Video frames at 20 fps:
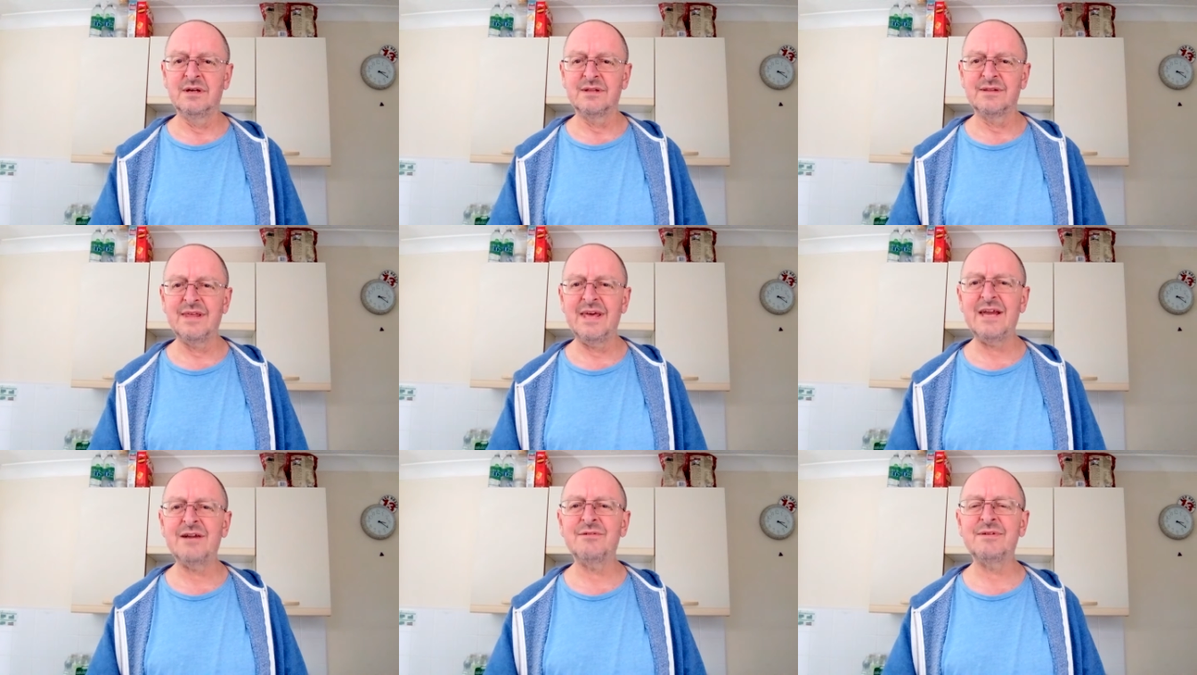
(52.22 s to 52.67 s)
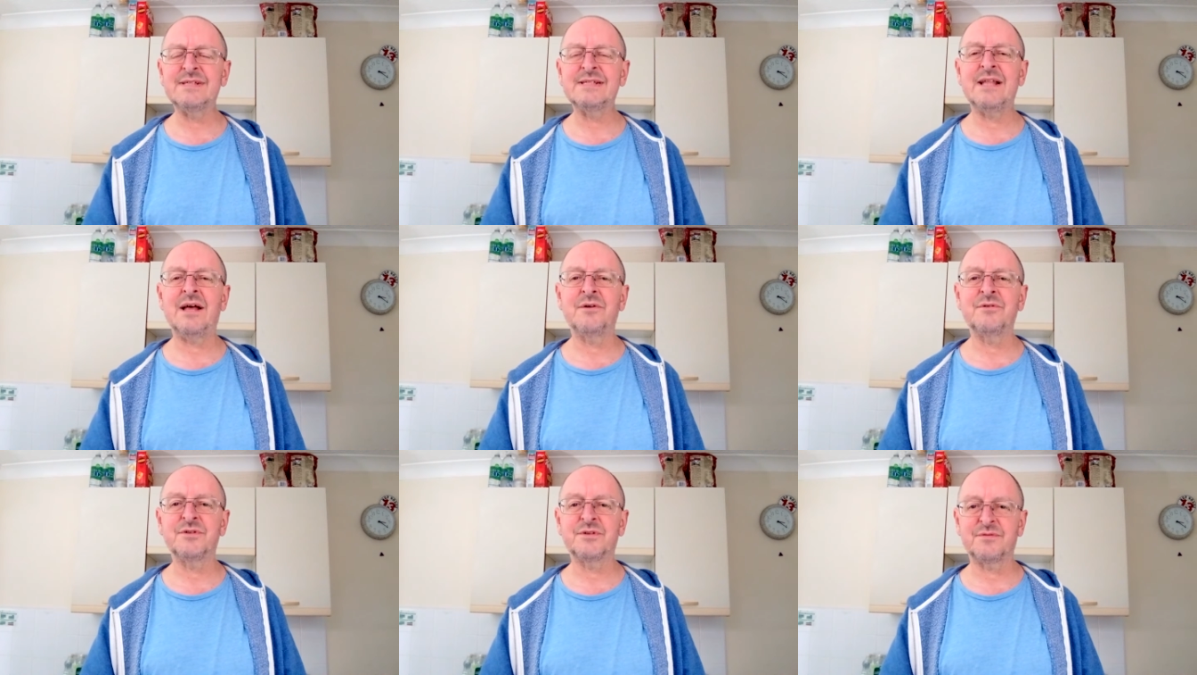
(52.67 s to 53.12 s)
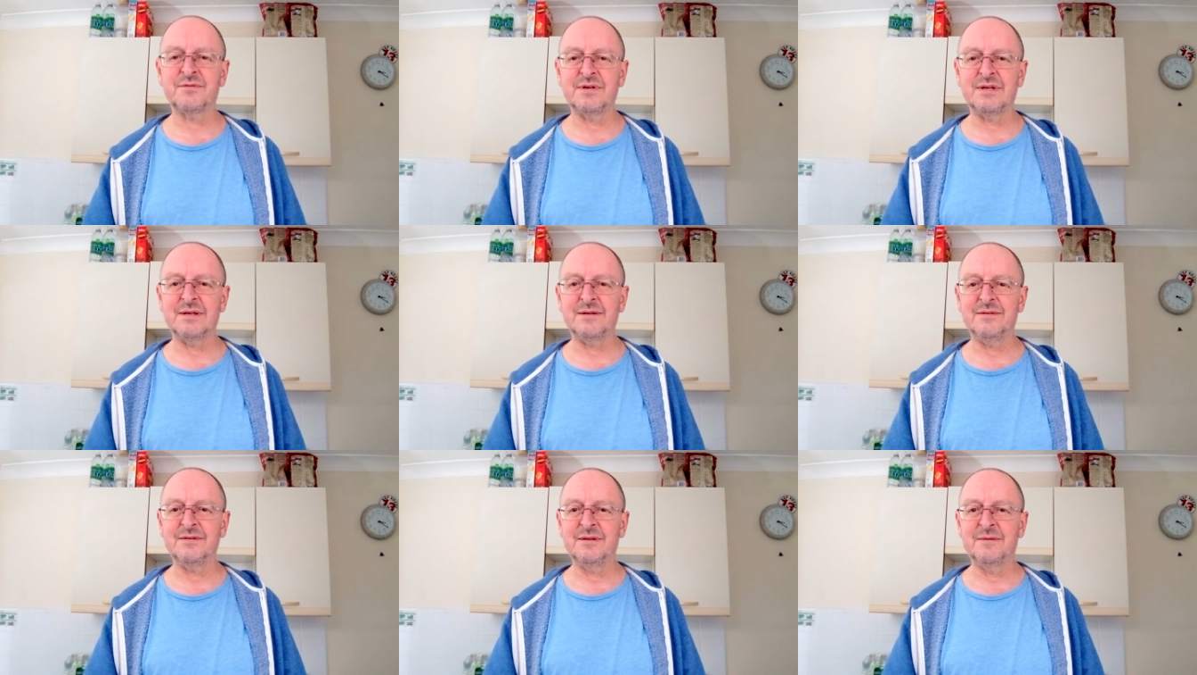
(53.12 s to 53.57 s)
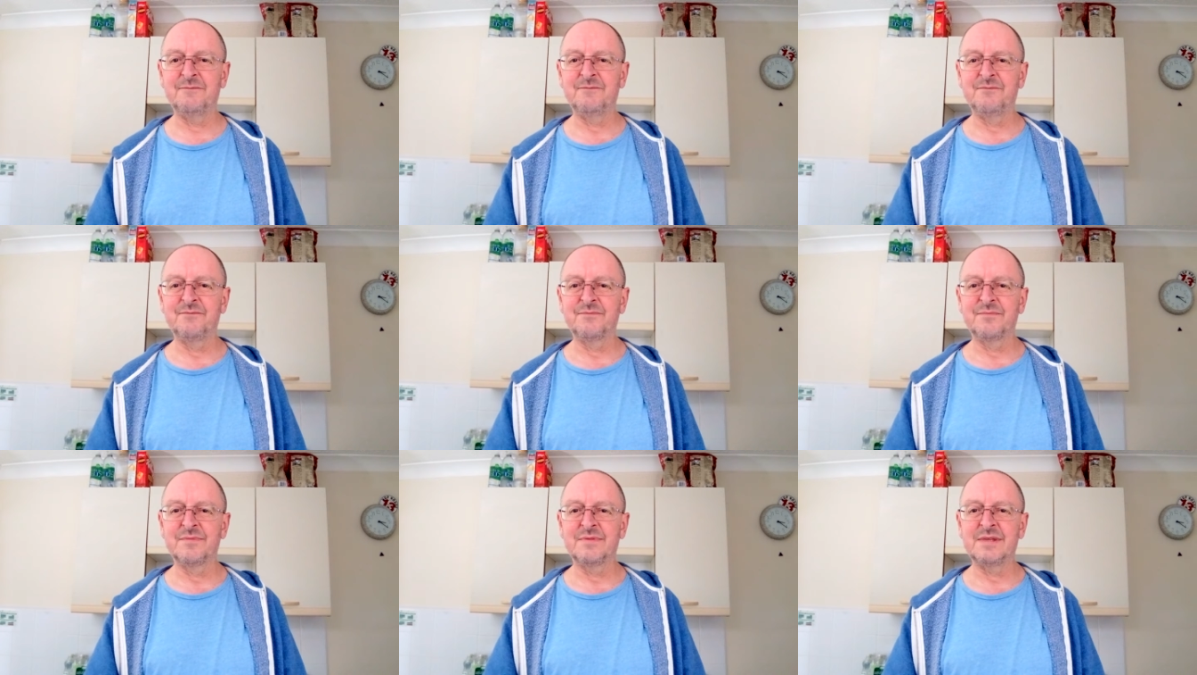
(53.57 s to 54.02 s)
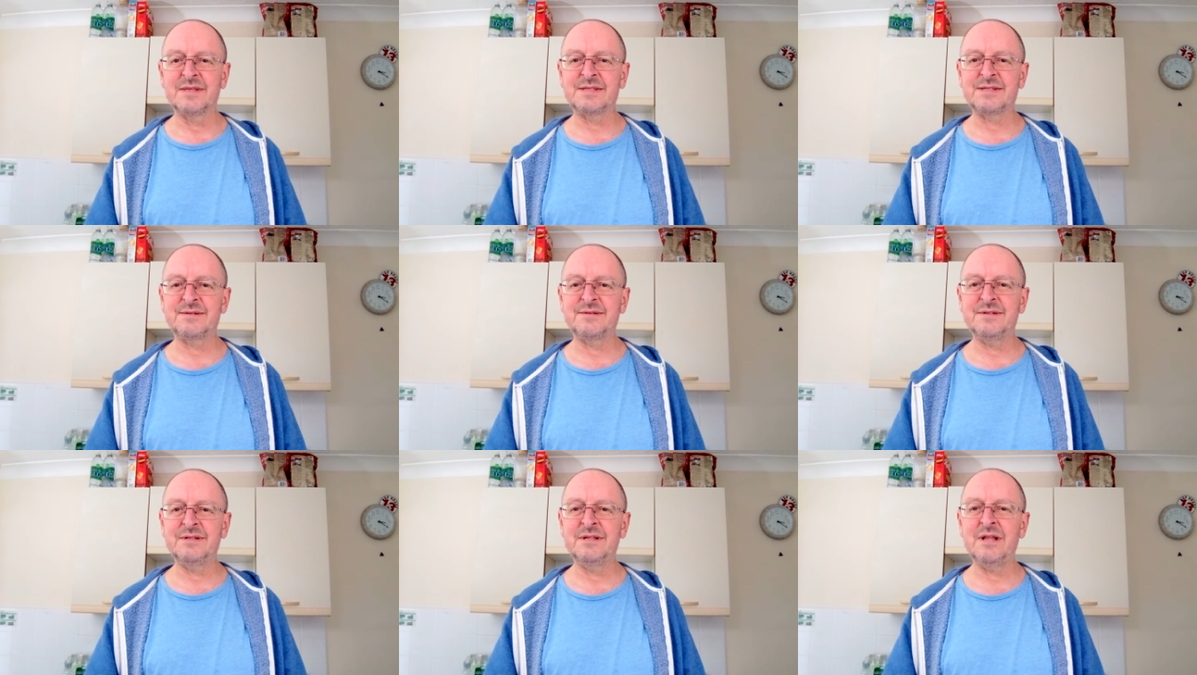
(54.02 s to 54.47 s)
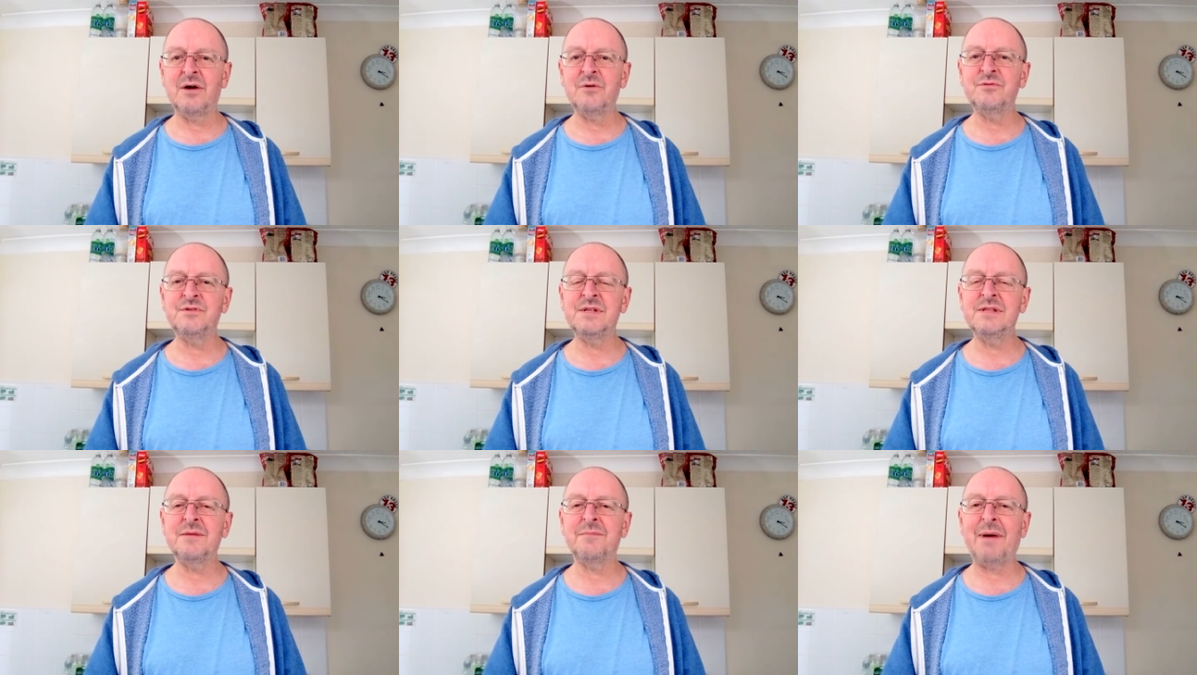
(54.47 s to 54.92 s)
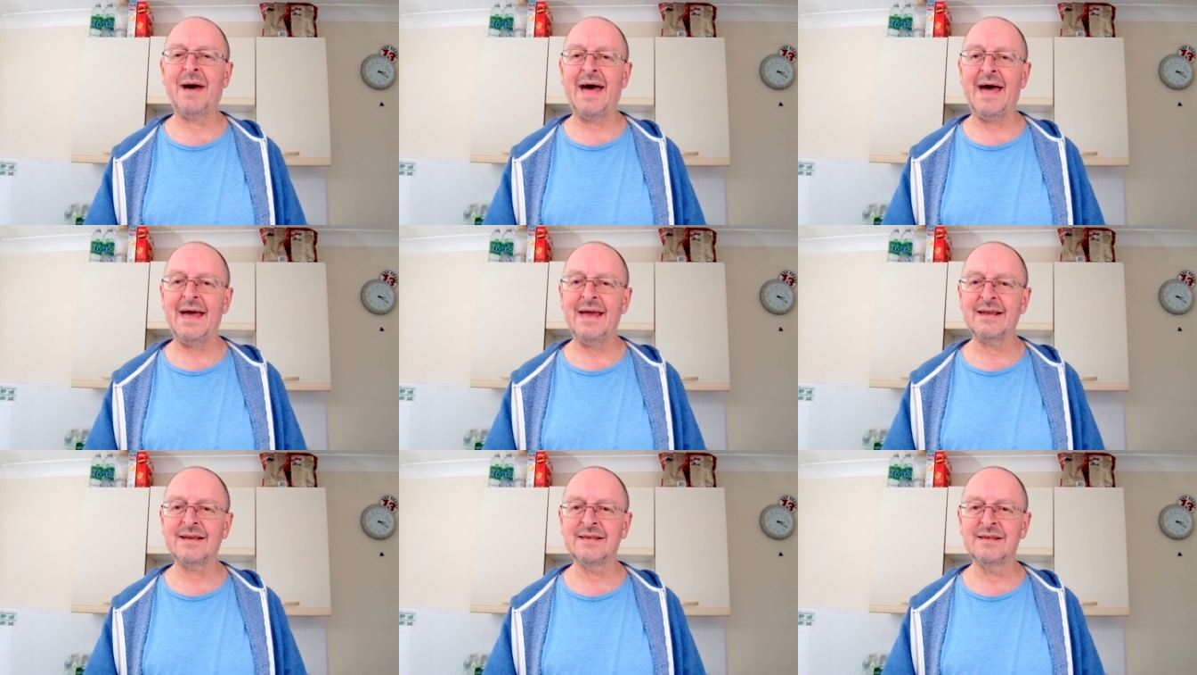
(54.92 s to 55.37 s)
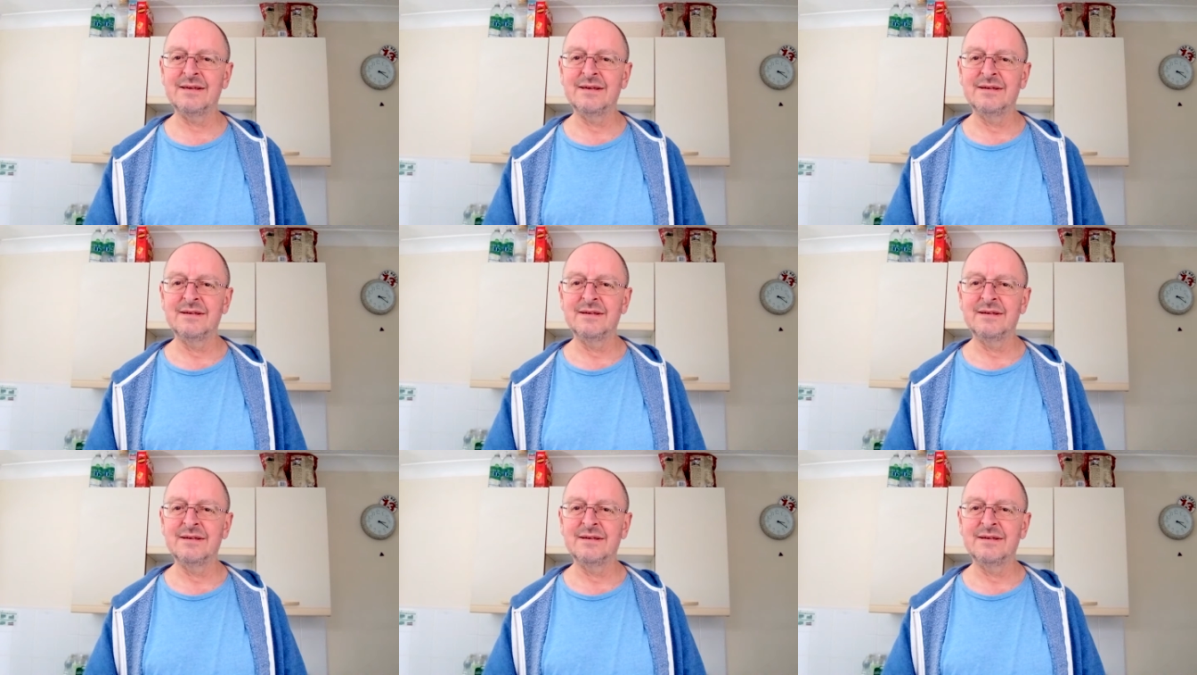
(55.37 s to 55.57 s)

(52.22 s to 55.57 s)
There is loads of it. There's loads in the bag,